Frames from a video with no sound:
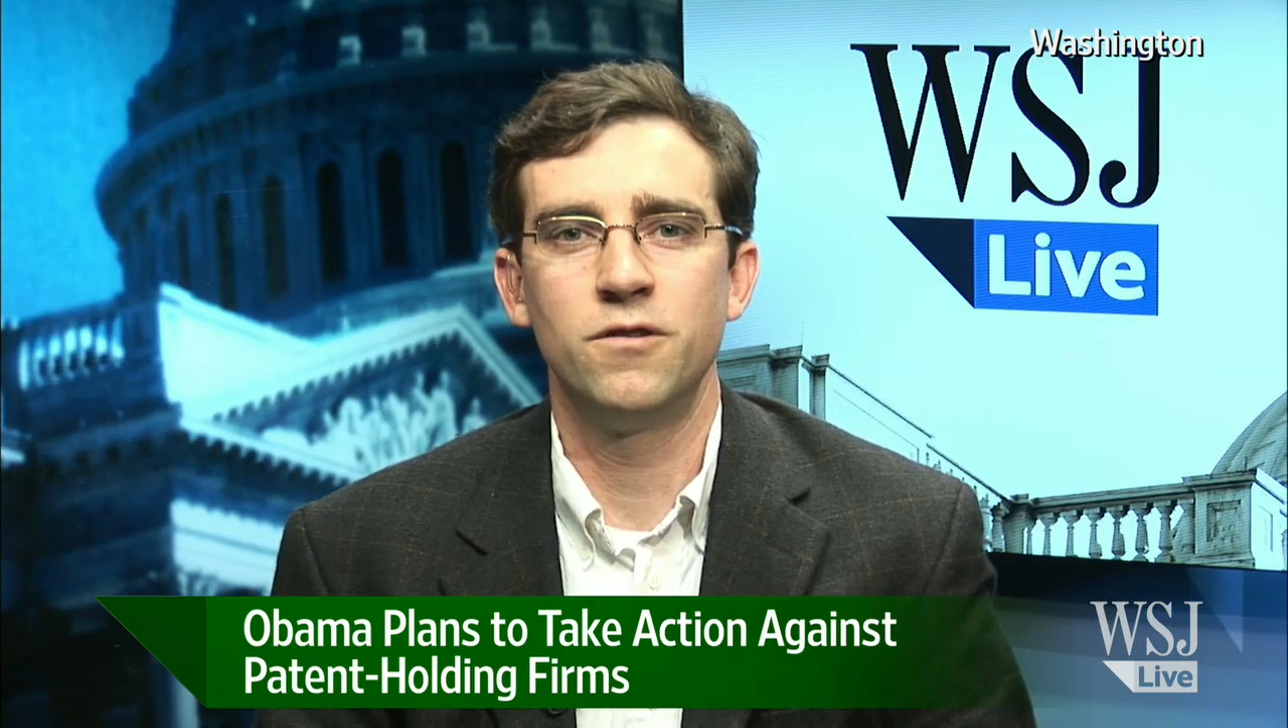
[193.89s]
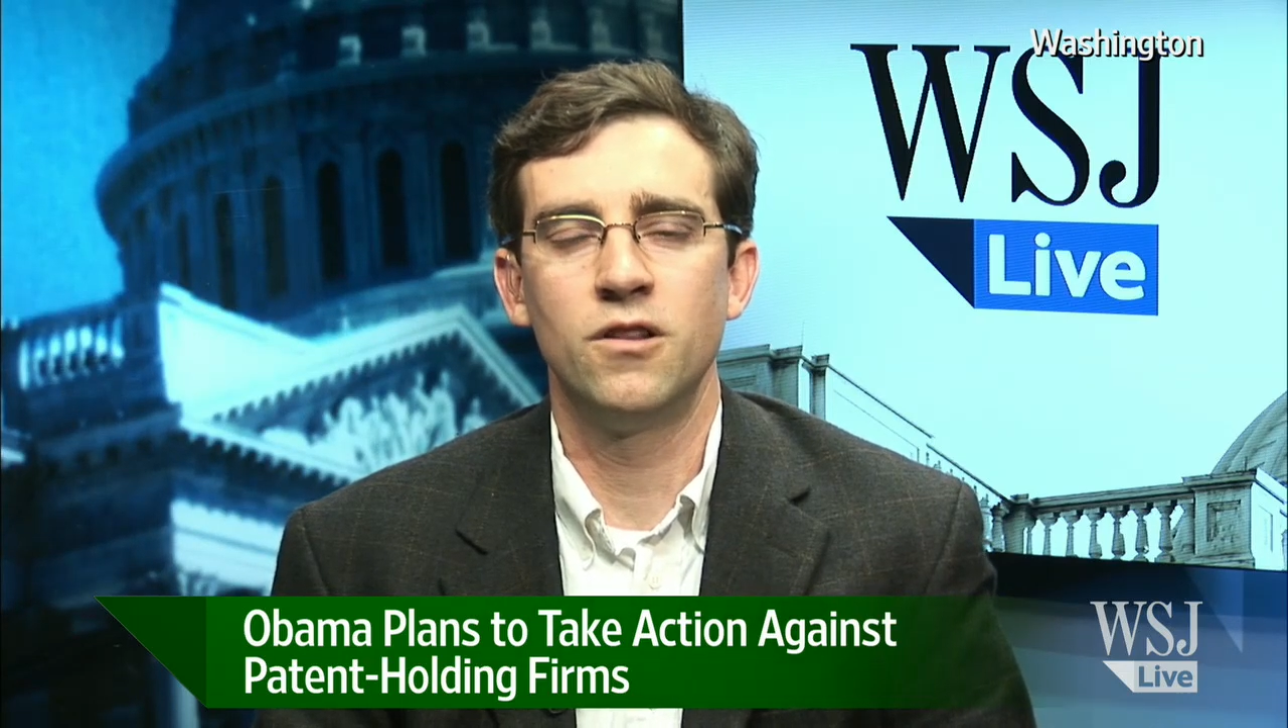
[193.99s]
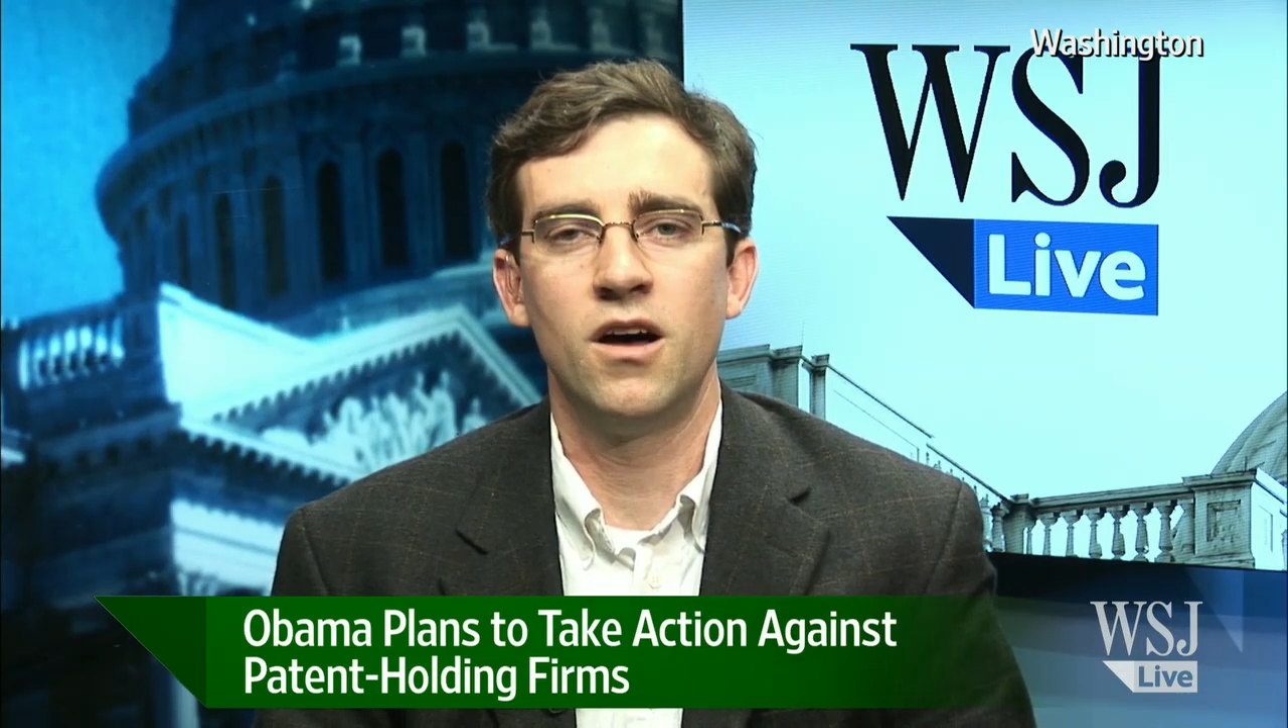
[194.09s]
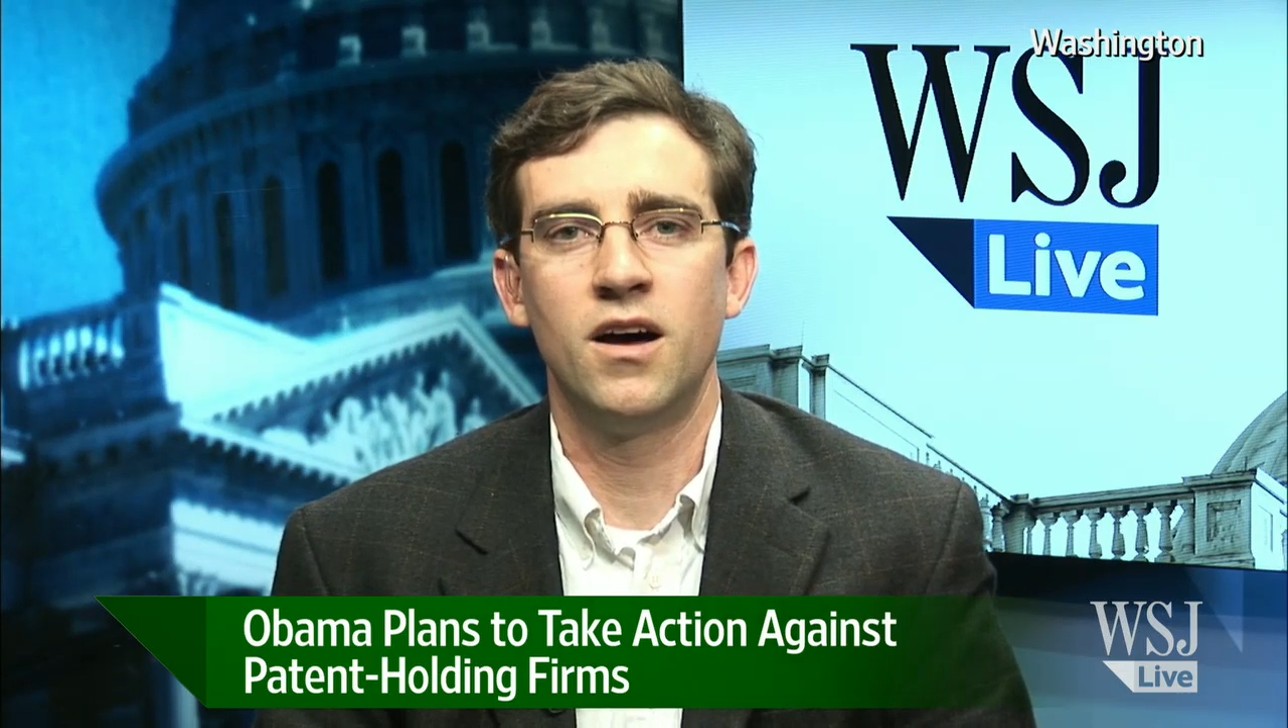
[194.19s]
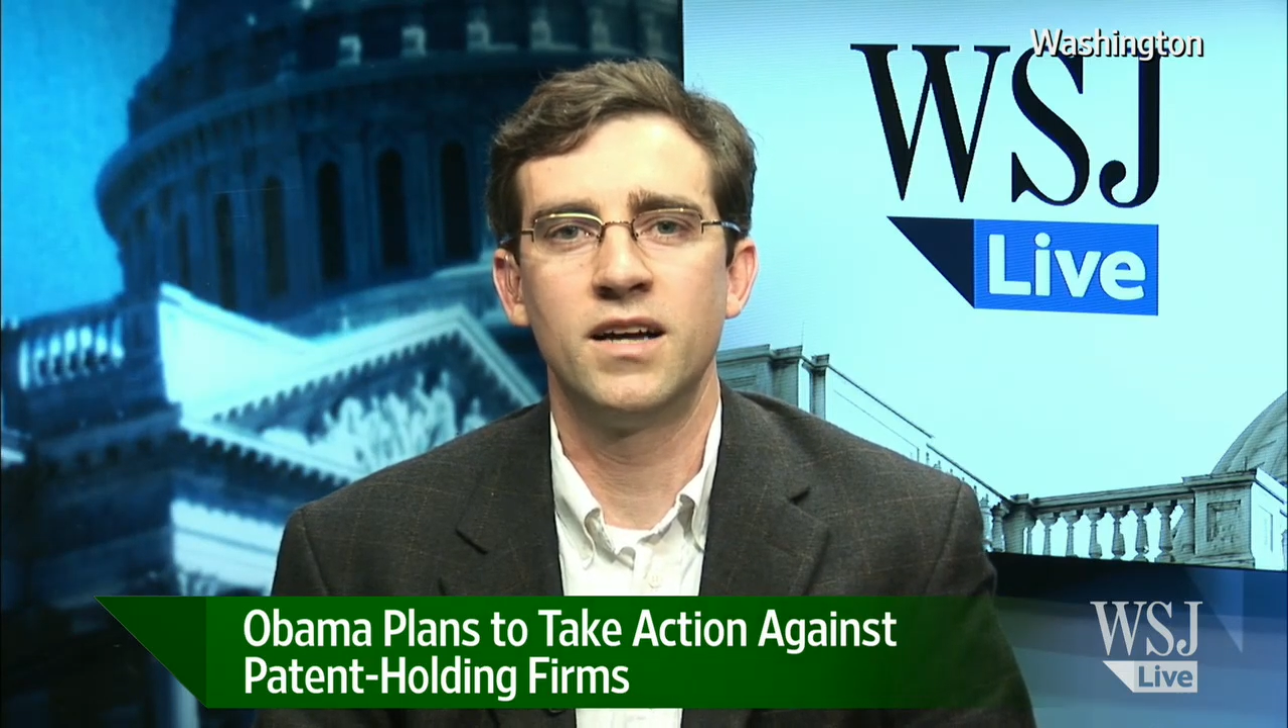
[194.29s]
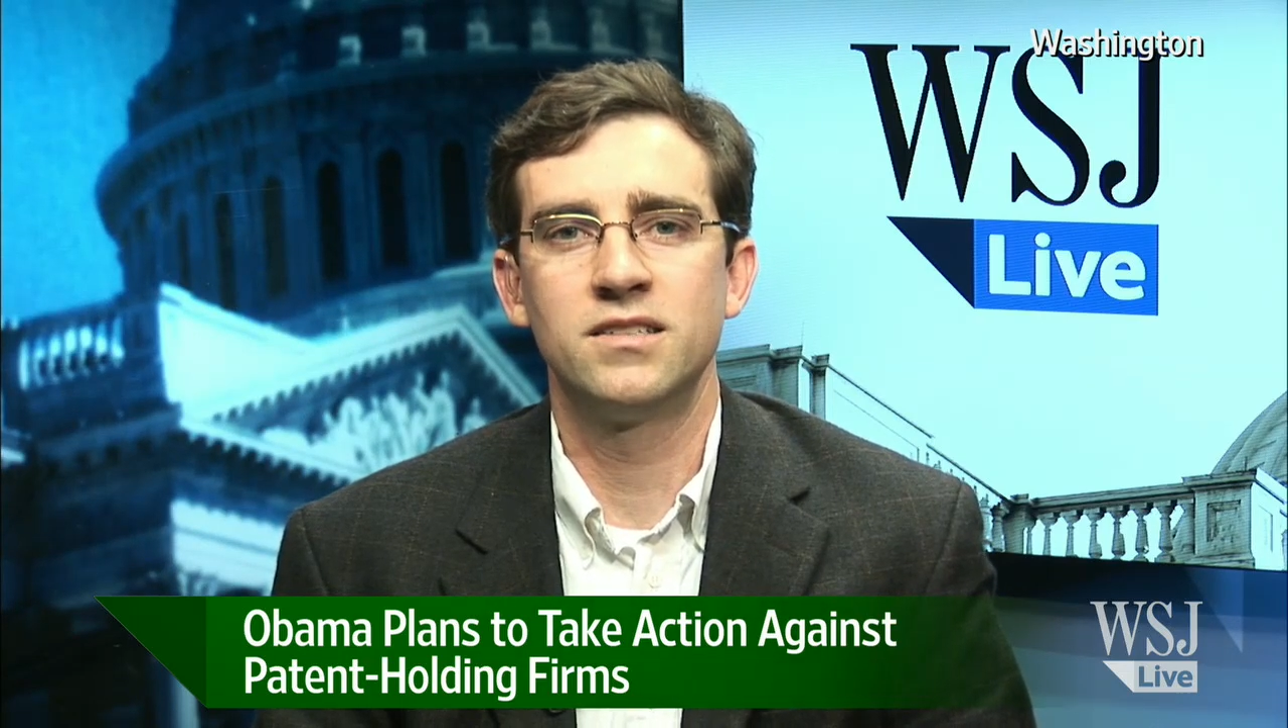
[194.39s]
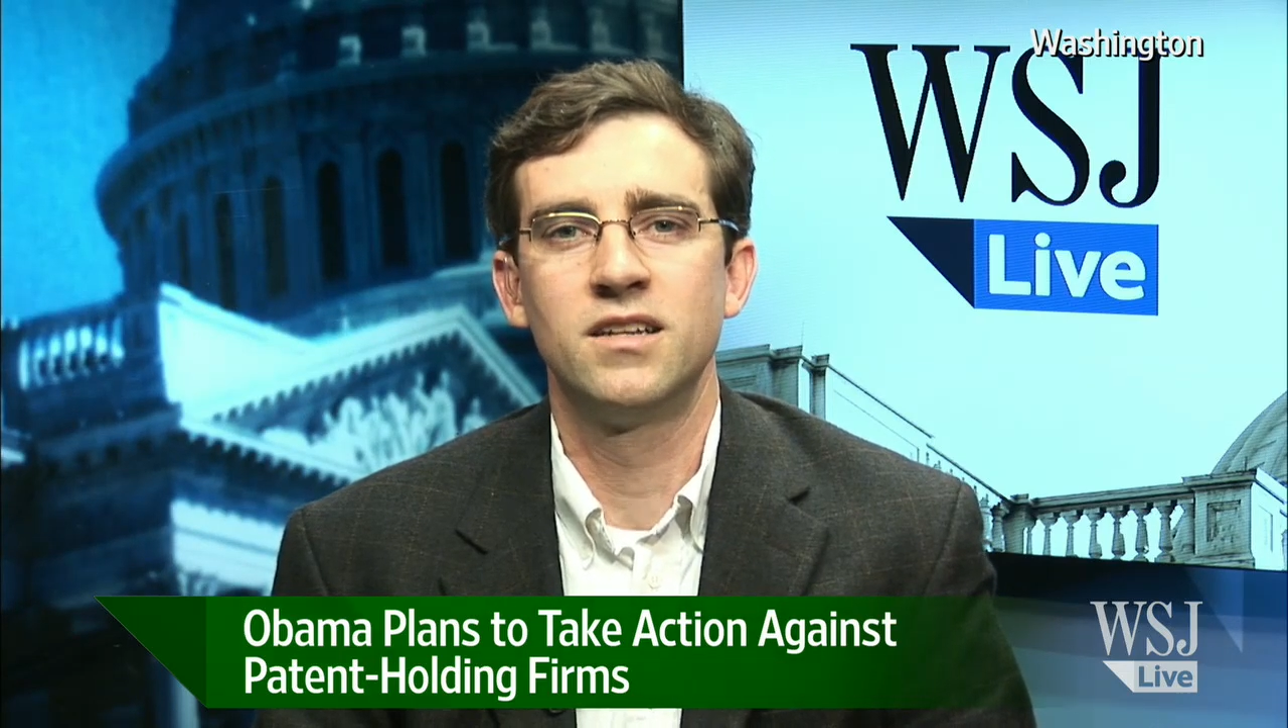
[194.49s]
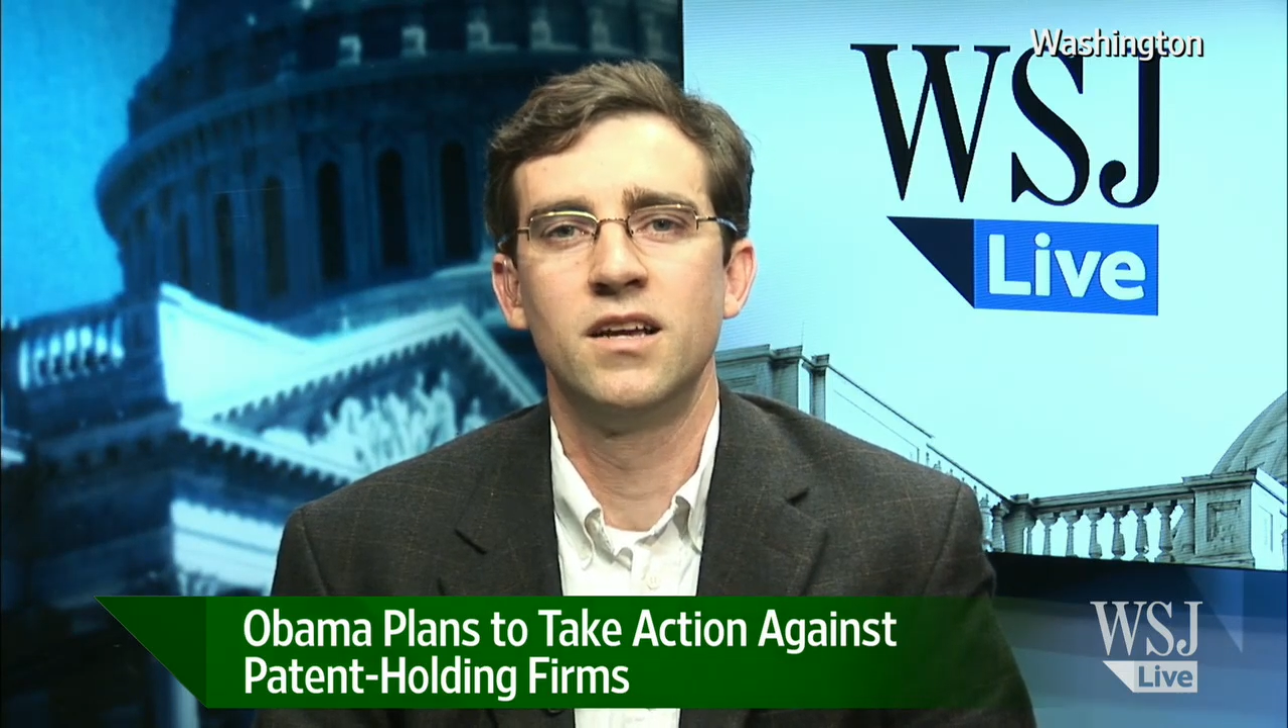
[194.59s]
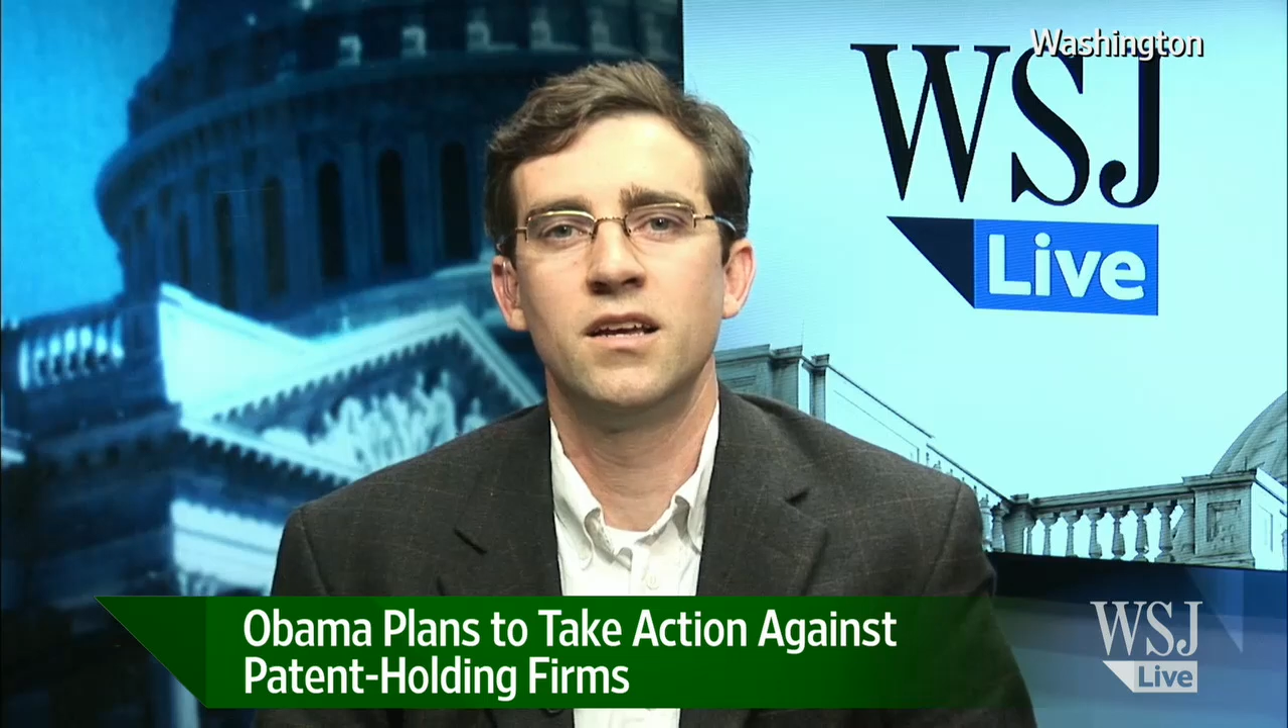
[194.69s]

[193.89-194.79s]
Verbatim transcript: you lost,